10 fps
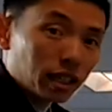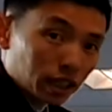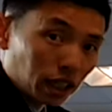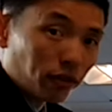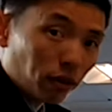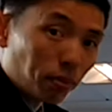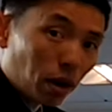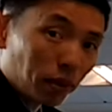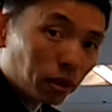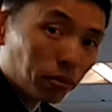even
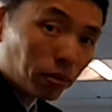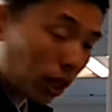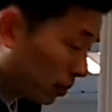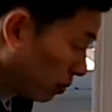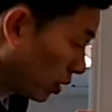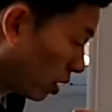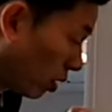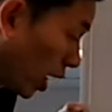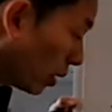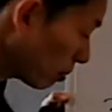prime number.
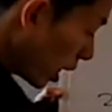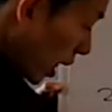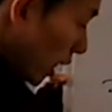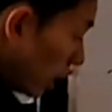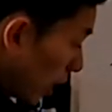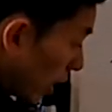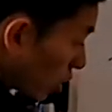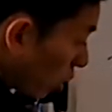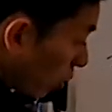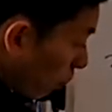Okay?
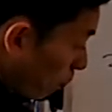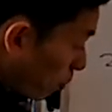So